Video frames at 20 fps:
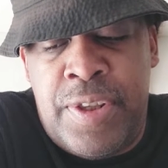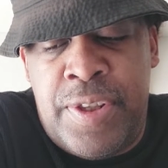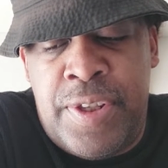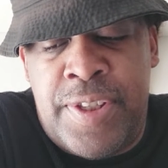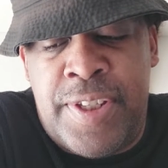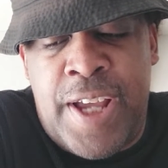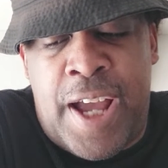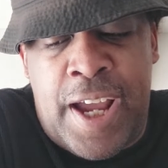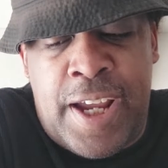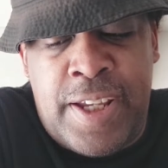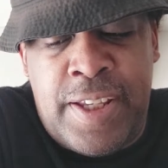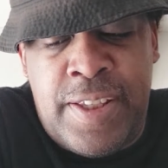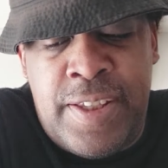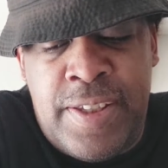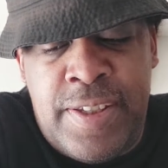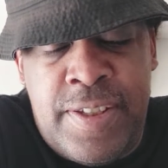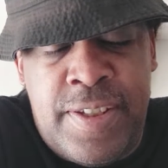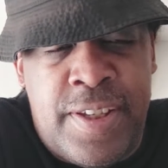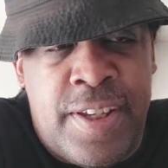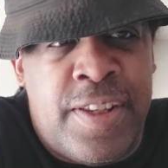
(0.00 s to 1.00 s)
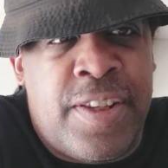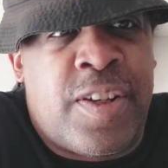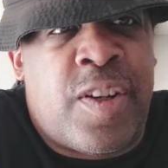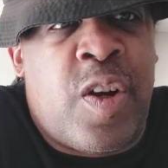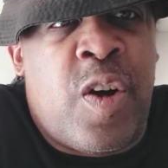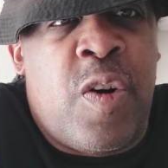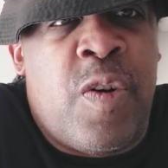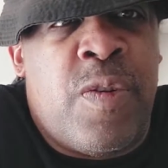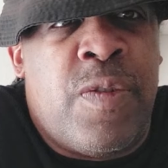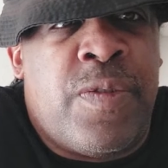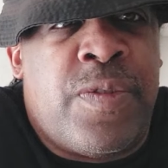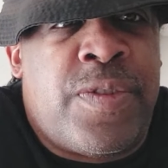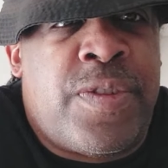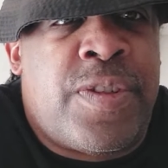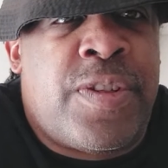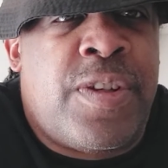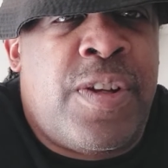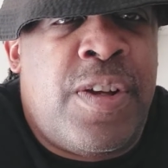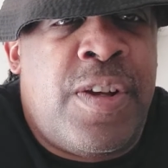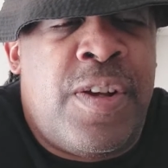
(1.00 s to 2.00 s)
the Titans, and the
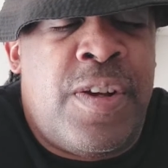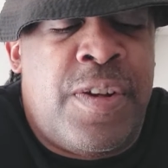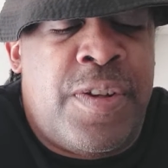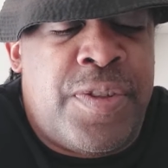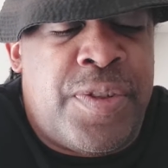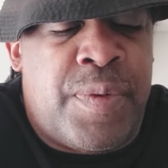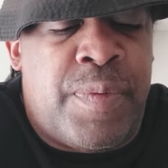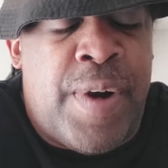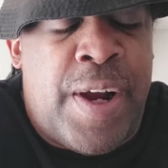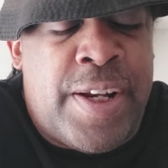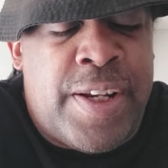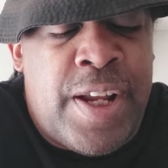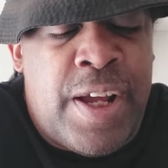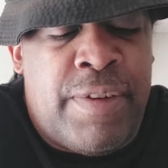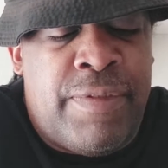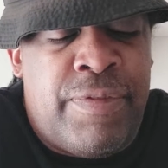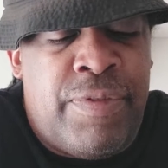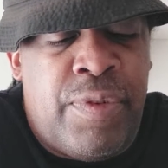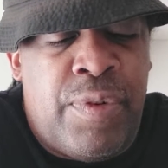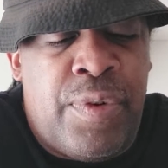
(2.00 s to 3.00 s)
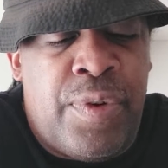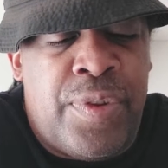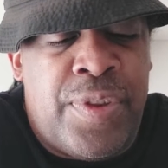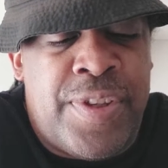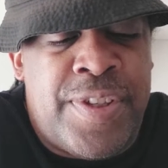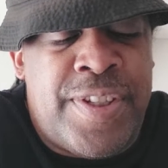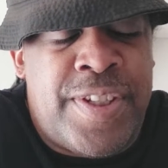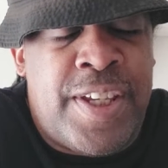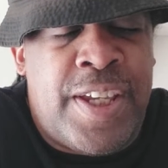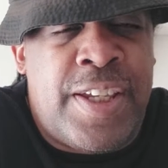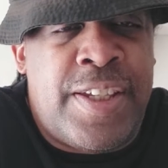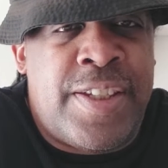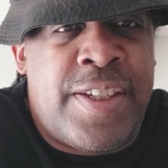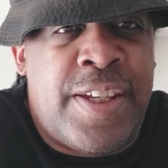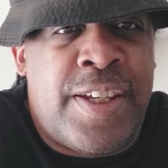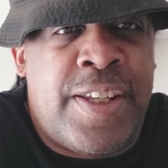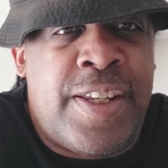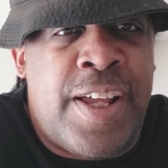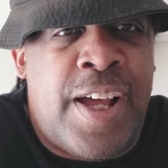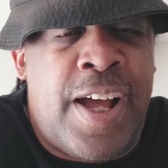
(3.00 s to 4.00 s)
Colts. So right now for the
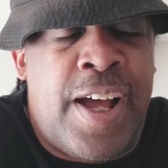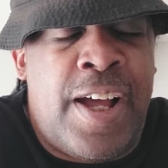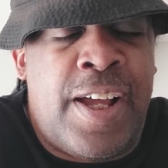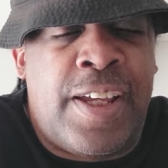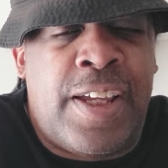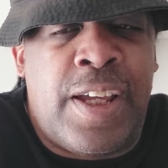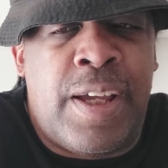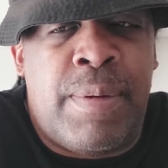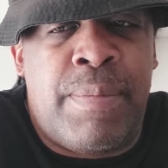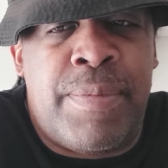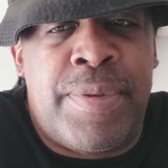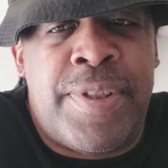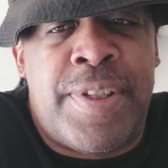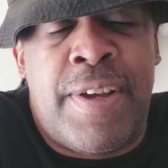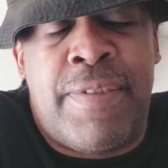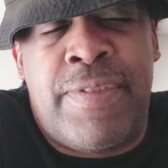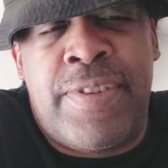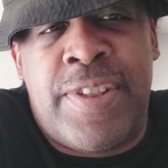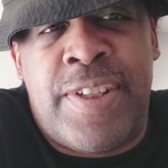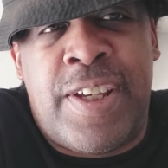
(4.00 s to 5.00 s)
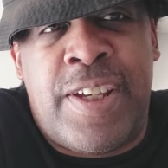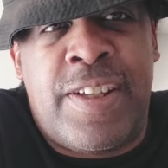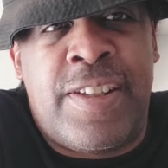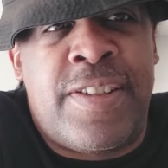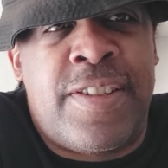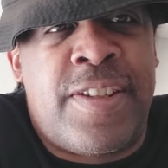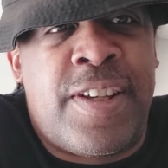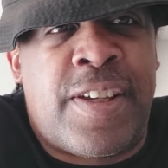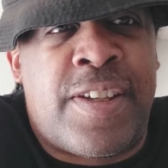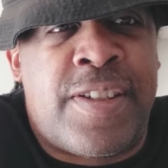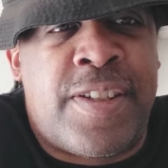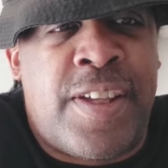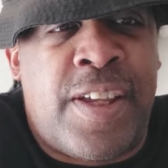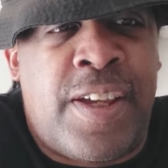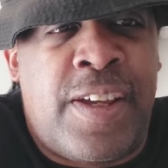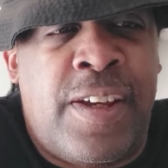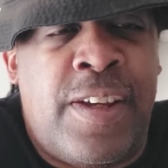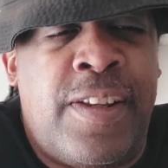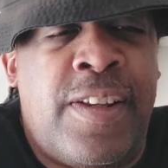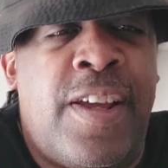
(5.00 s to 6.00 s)
season, I am
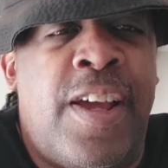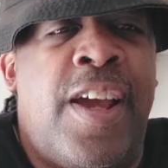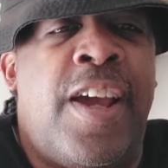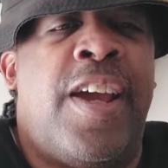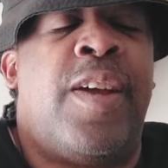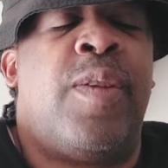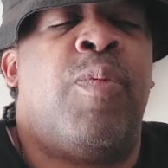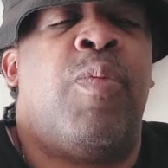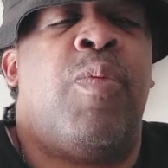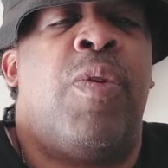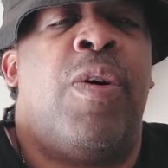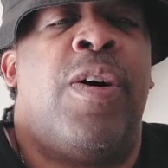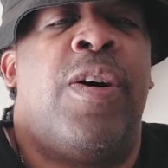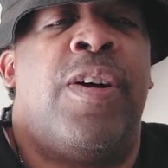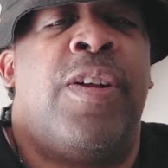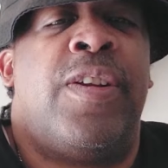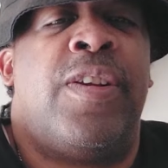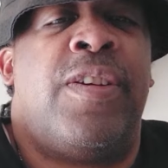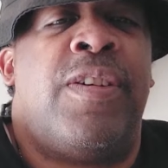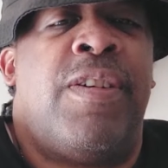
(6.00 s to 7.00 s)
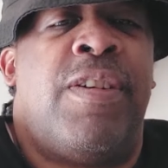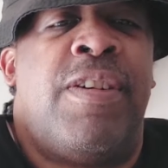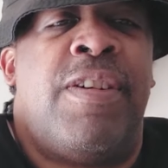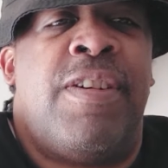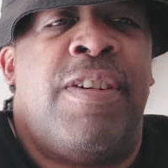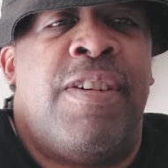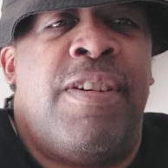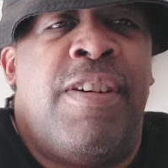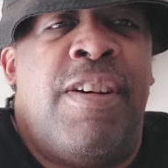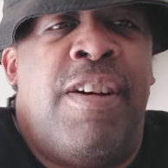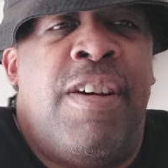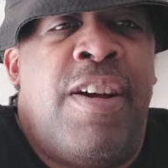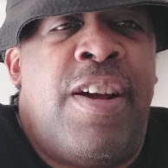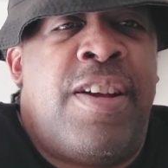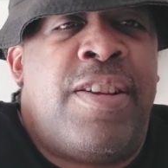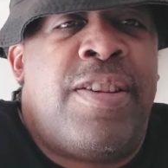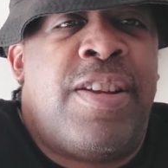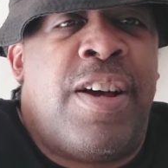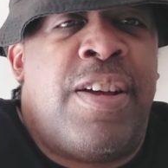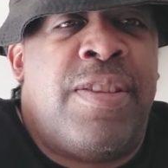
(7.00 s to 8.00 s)
17-16-1. All
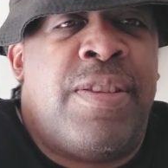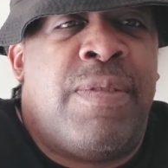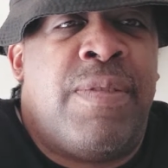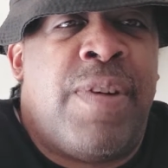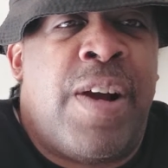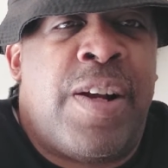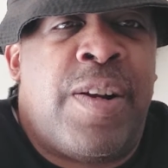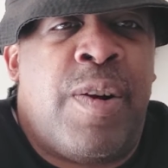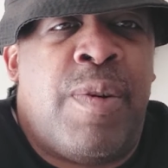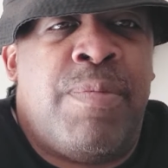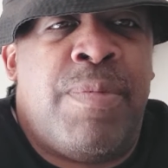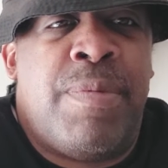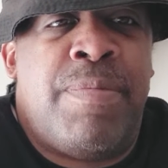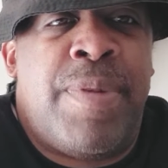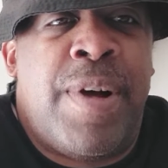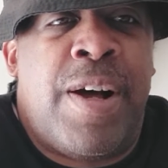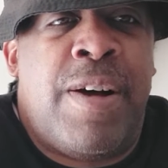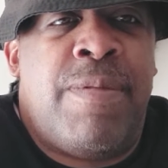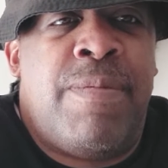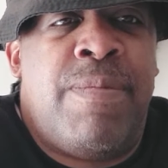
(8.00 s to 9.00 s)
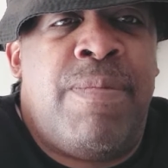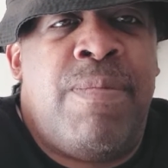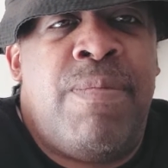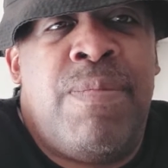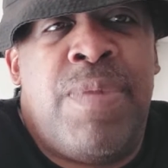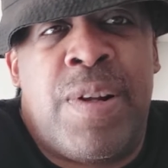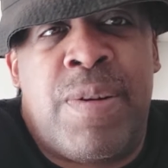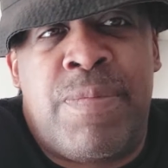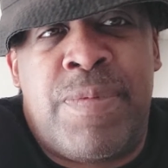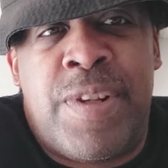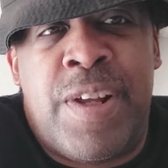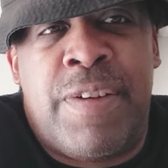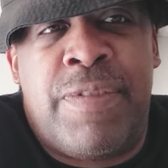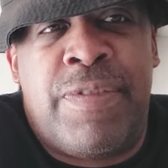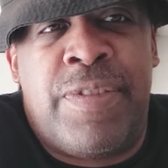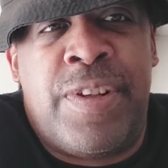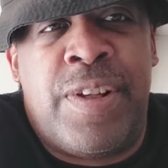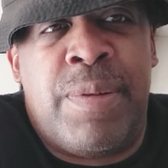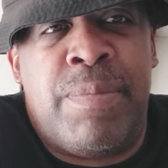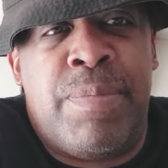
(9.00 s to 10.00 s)
right, nothing to write home about, but I'm
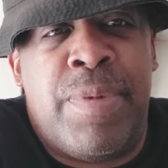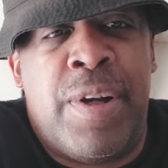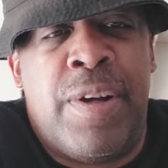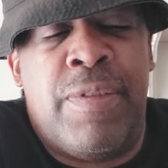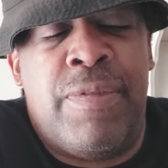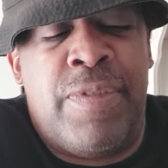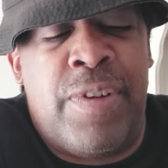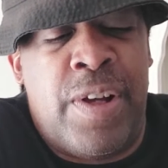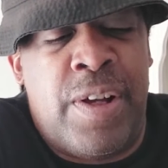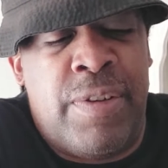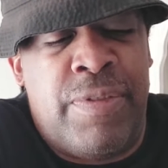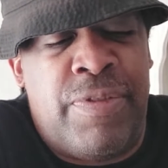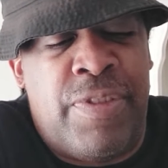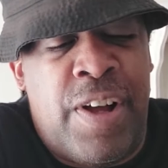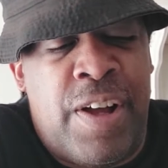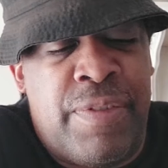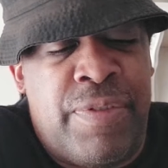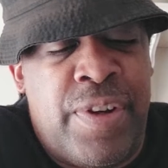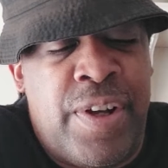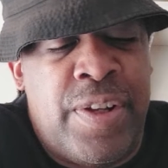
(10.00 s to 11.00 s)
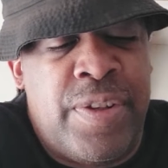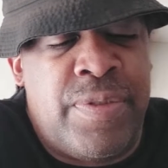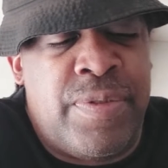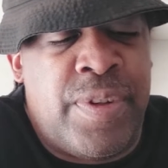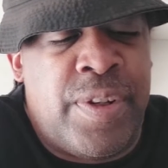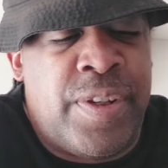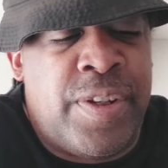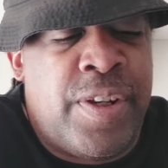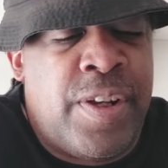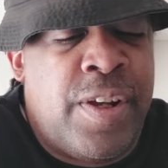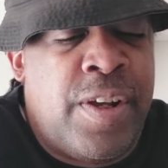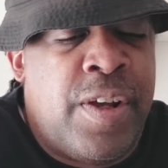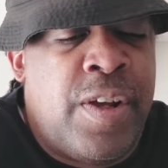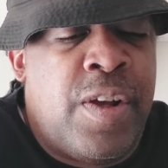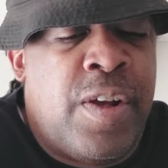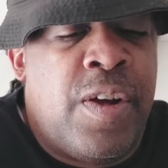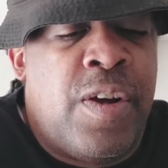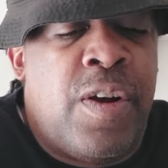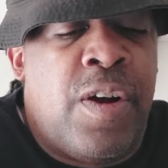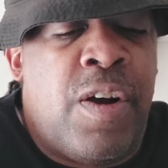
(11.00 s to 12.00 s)
definitely above 500.
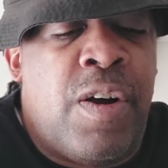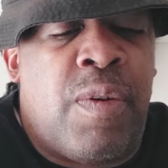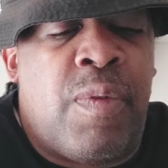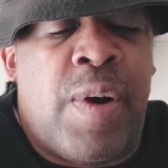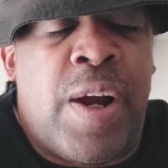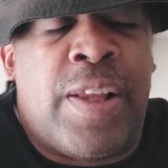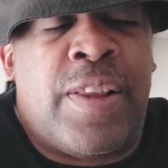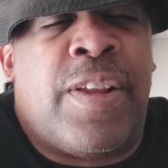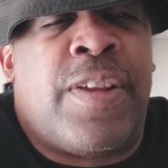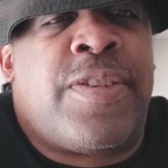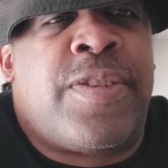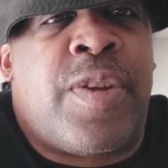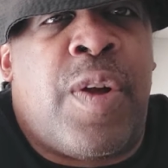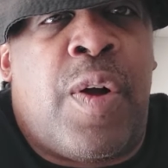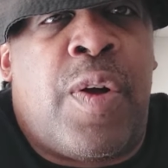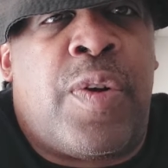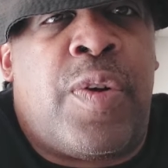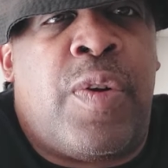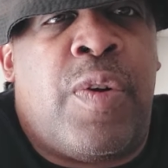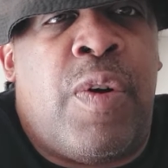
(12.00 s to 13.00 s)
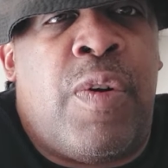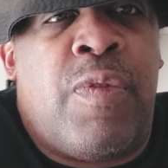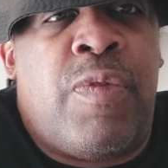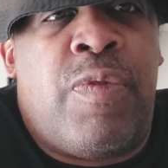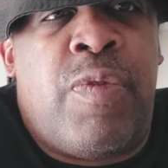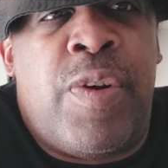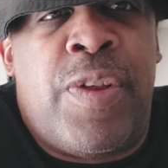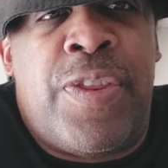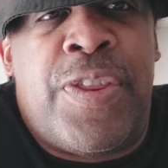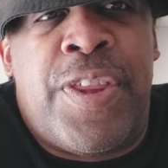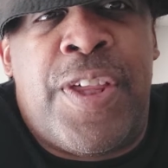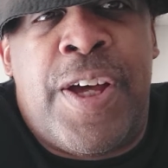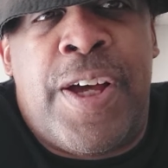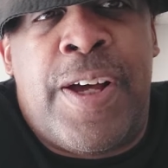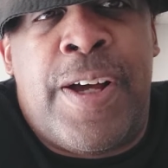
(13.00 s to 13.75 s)
All right, let's start it off with